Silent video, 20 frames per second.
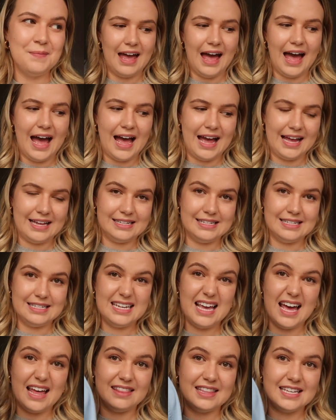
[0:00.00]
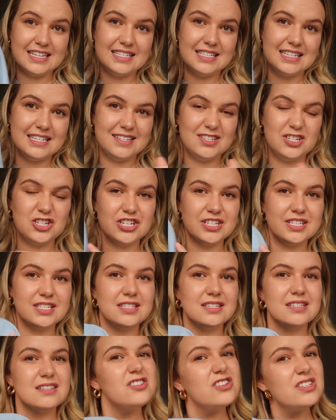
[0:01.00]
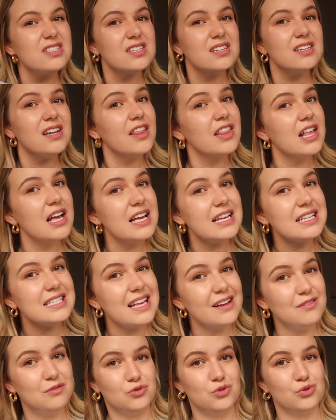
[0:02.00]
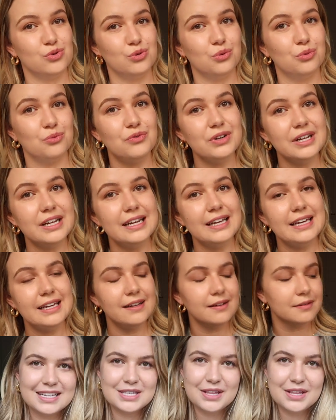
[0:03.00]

And yeah, this is just, just another essential, really.